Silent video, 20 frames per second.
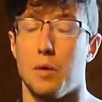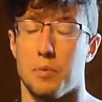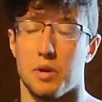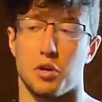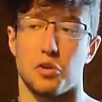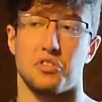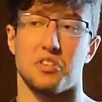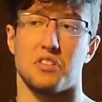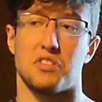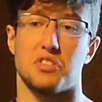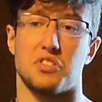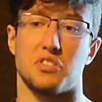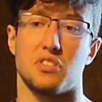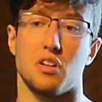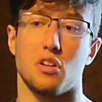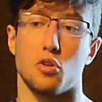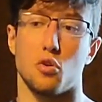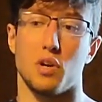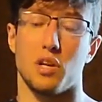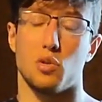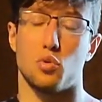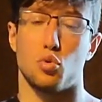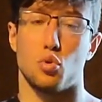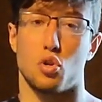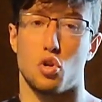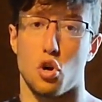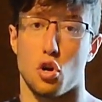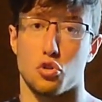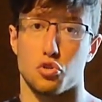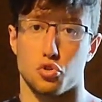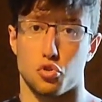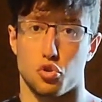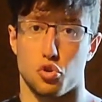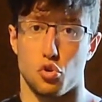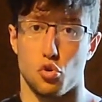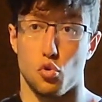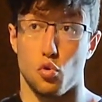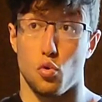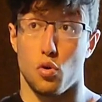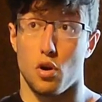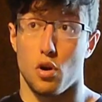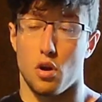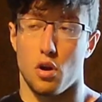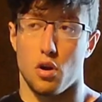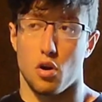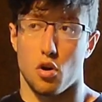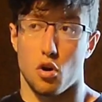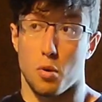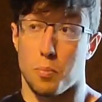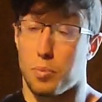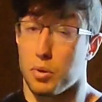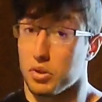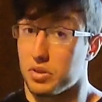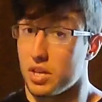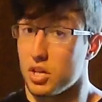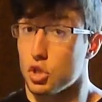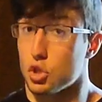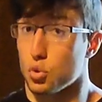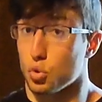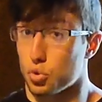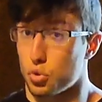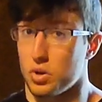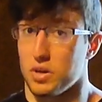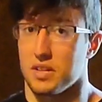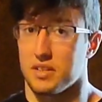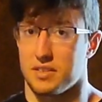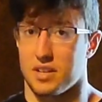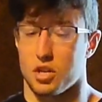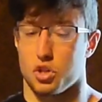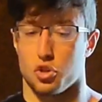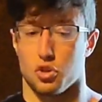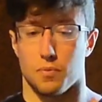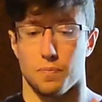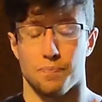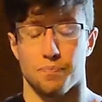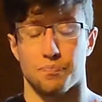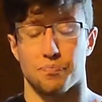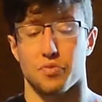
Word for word: Because it's still going to cost you a potential training session.